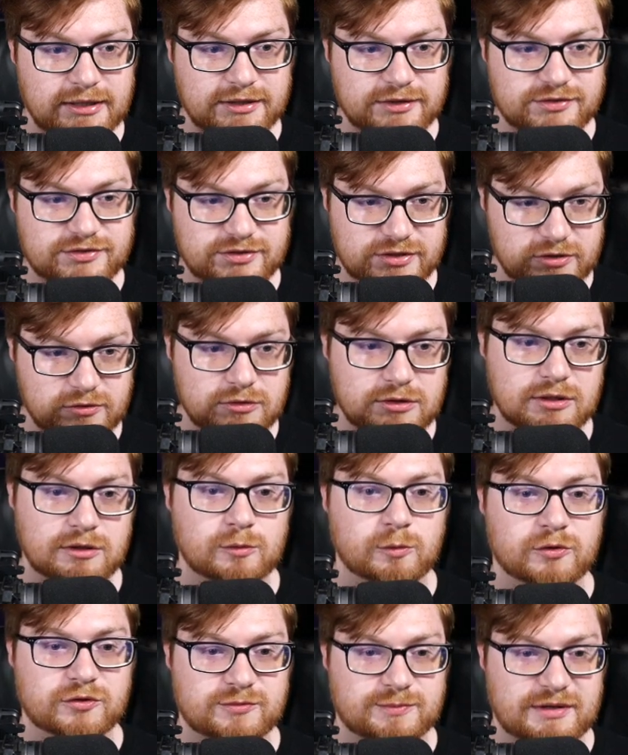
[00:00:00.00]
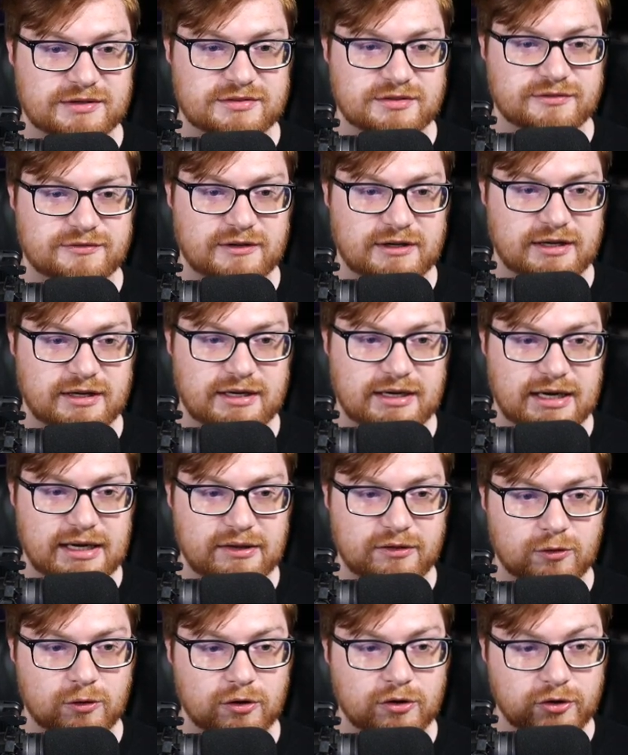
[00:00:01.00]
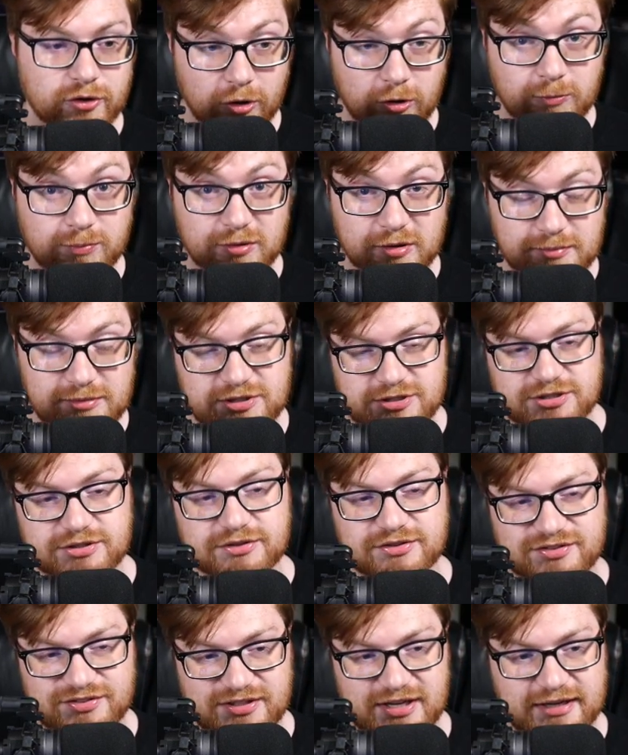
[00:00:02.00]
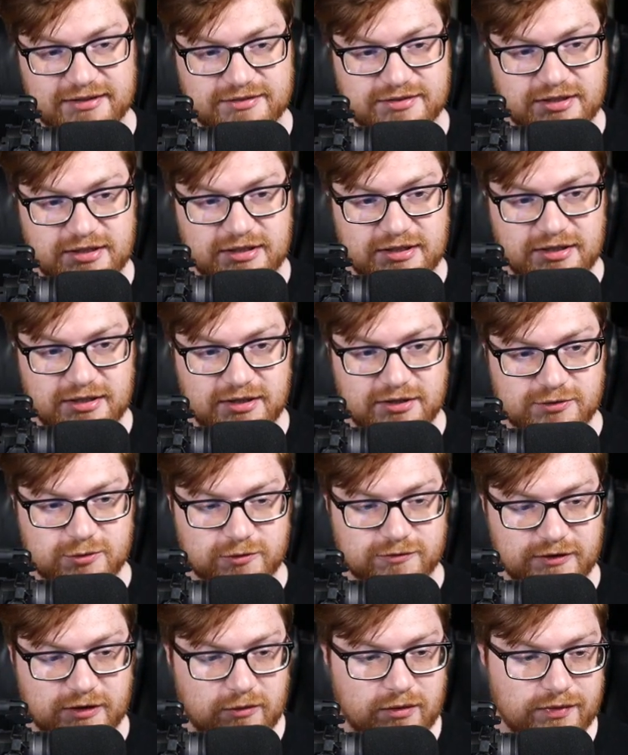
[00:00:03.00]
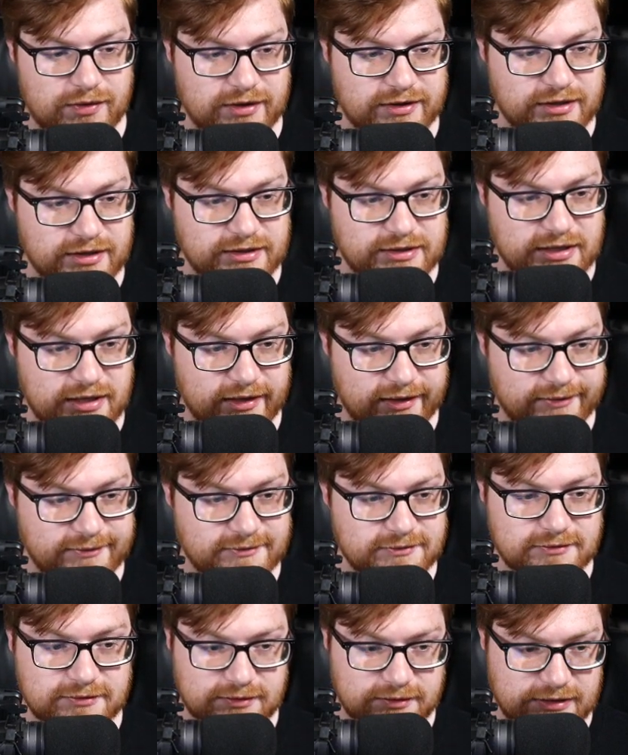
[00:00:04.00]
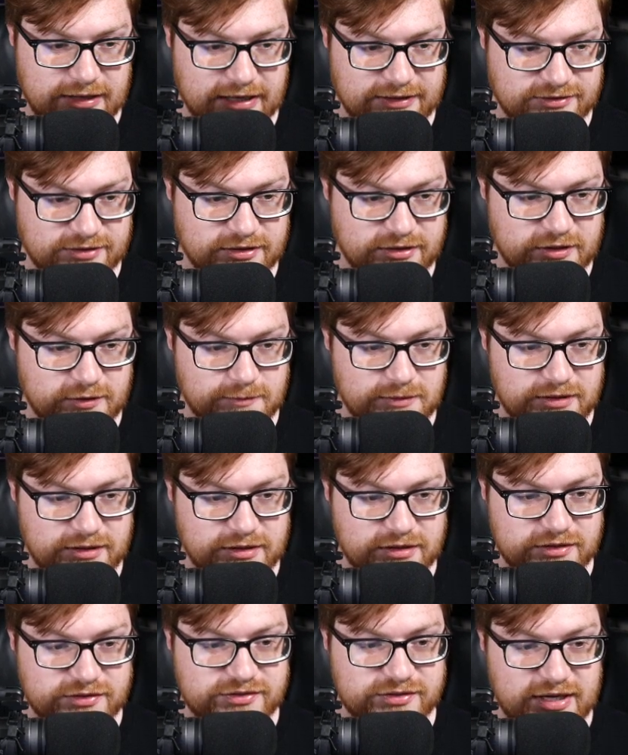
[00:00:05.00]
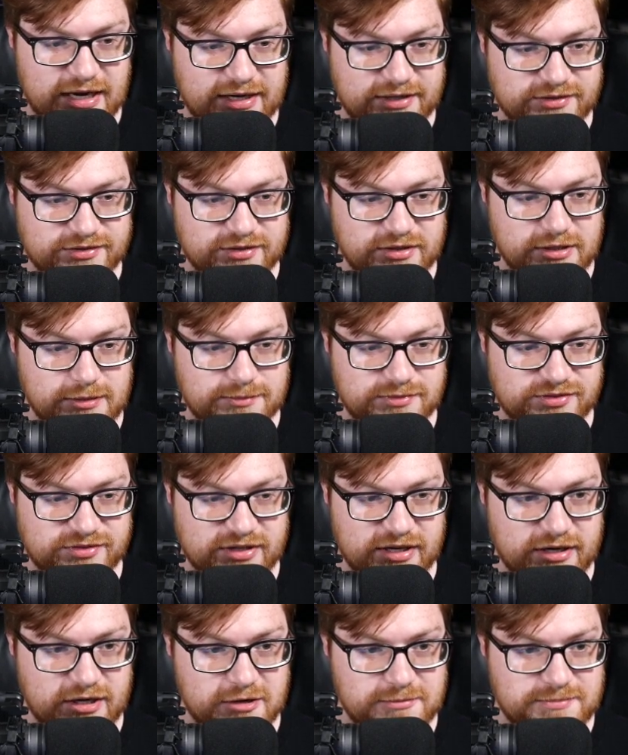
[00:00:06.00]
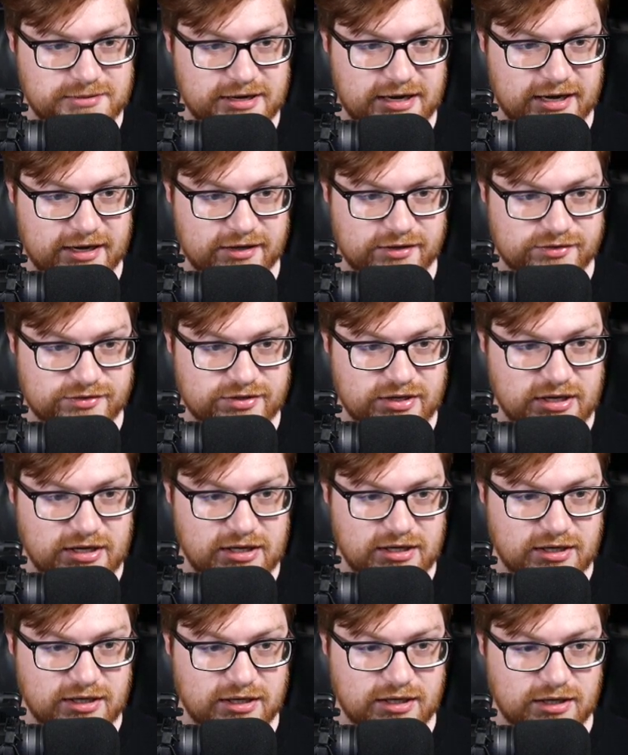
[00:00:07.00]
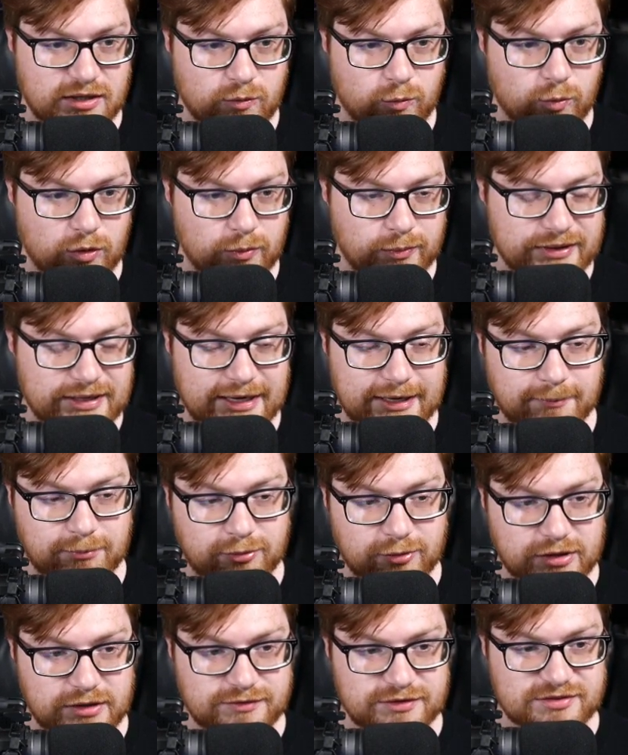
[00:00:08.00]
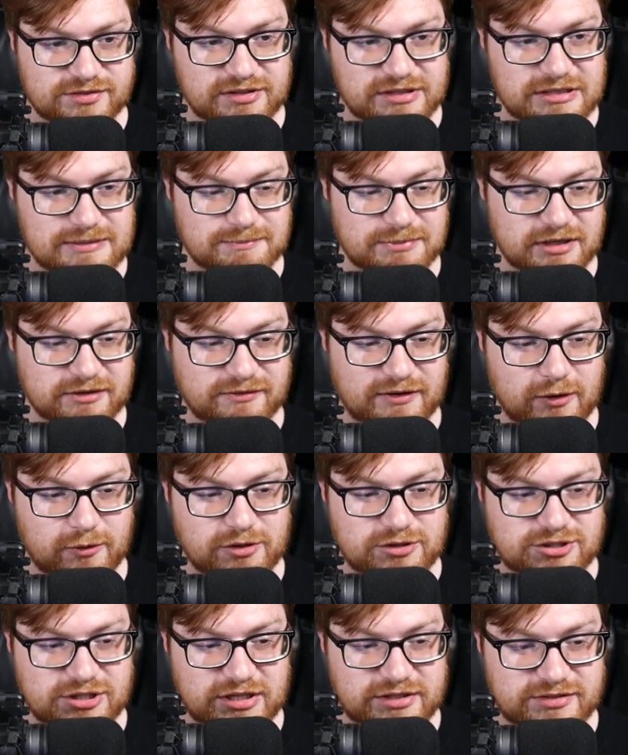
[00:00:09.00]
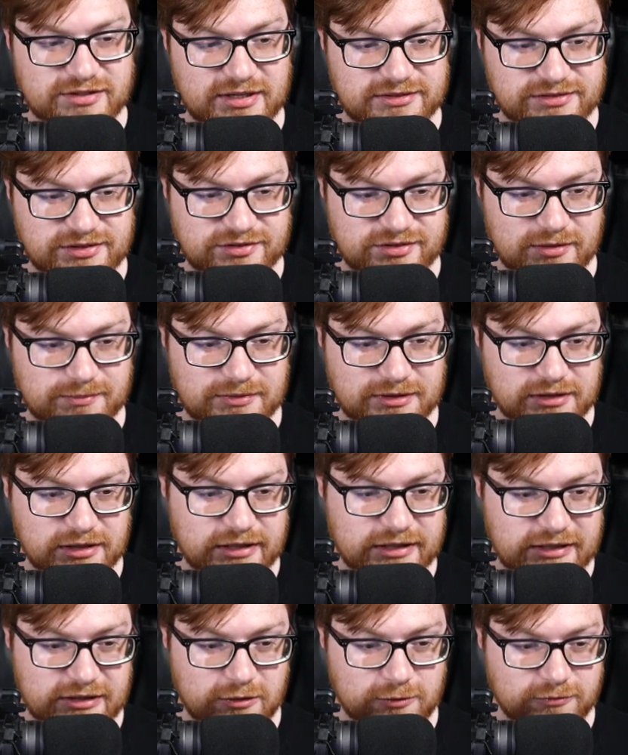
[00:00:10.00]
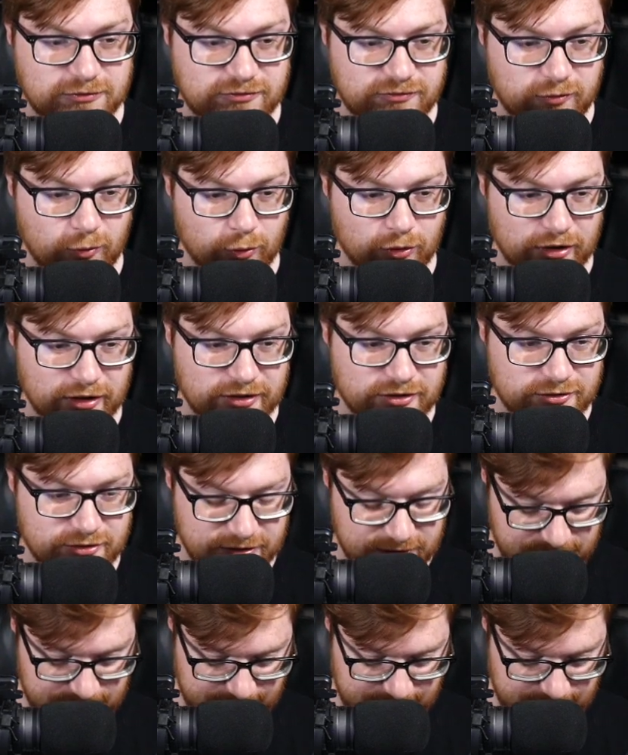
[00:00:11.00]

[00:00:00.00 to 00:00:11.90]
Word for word: Zero will specify, hey, there are no permissions set. So if I run that yet again, that's going to give me the exact same setup as uh, what we had previously. But if I were to change that to something like, oh, 400,